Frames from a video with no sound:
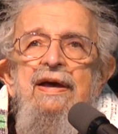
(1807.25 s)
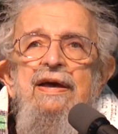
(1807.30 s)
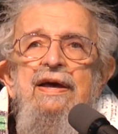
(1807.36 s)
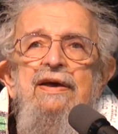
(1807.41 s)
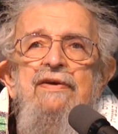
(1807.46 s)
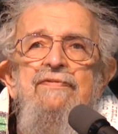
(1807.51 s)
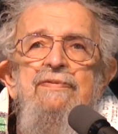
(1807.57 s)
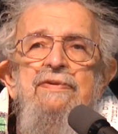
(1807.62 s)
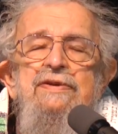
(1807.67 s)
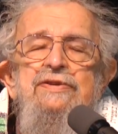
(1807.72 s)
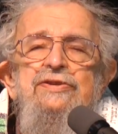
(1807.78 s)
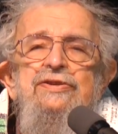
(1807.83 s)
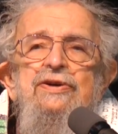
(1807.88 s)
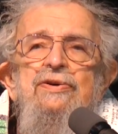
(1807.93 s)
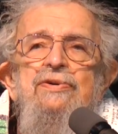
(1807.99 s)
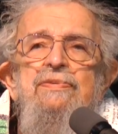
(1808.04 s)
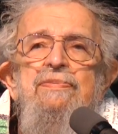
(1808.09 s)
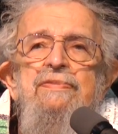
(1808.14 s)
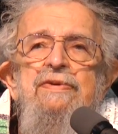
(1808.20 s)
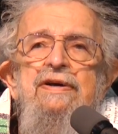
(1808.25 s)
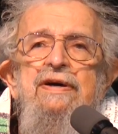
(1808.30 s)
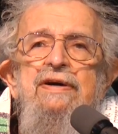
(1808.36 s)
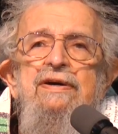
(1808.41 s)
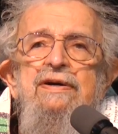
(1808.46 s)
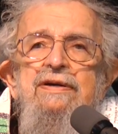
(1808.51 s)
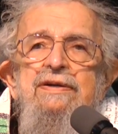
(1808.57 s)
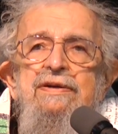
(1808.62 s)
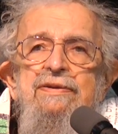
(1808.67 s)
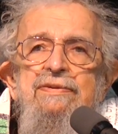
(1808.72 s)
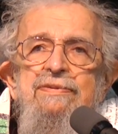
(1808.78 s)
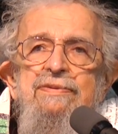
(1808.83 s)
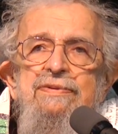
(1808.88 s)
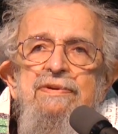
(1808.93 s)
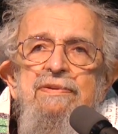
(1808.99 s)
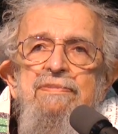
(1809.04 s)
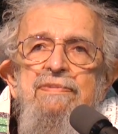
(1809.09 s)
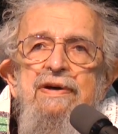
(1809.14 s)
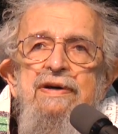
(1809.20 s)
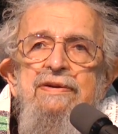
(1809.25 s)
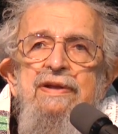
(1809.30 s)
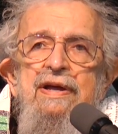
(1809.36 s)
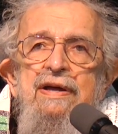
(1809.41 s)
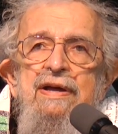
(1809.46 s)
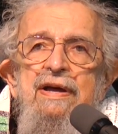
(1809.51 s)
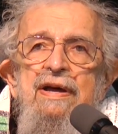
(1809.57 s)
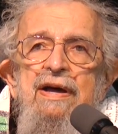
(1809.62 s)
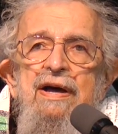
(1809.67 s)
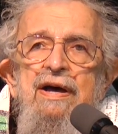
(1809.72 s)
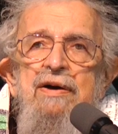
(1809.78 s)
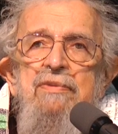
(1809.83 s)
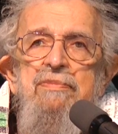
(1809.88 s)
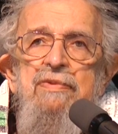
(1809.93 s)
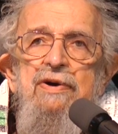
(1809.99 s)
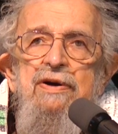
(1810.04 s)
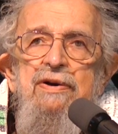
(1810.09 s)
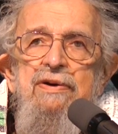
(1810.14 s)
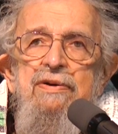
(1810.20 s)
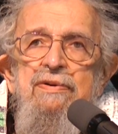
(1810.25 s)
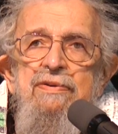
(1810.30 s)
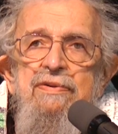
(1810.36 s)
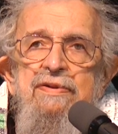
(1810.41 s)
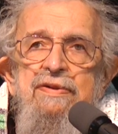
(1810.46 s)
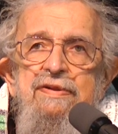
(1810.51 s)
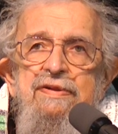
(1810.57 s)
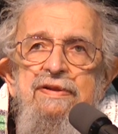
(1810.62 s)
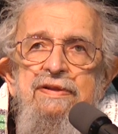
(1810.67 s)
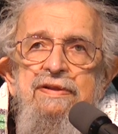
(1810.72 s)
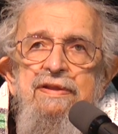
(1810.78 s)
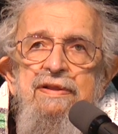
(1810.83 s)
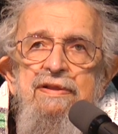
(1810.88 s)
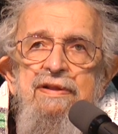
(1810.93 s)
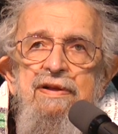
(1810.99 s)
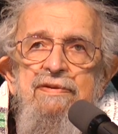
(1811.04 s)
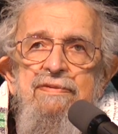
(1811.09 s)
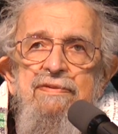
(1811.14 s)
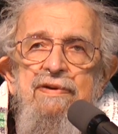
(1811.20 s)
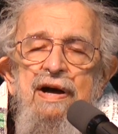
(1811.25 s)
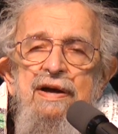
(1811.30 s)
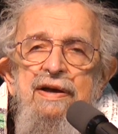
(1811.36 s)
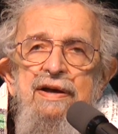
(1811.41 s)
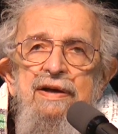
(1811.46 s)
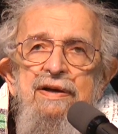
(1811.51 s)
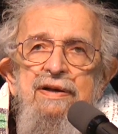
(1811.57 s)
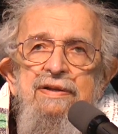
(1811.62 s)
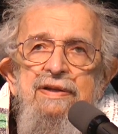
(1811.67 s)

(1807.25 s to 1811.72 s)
Yvonne showed me a cartoon about a monk who is sitting crying,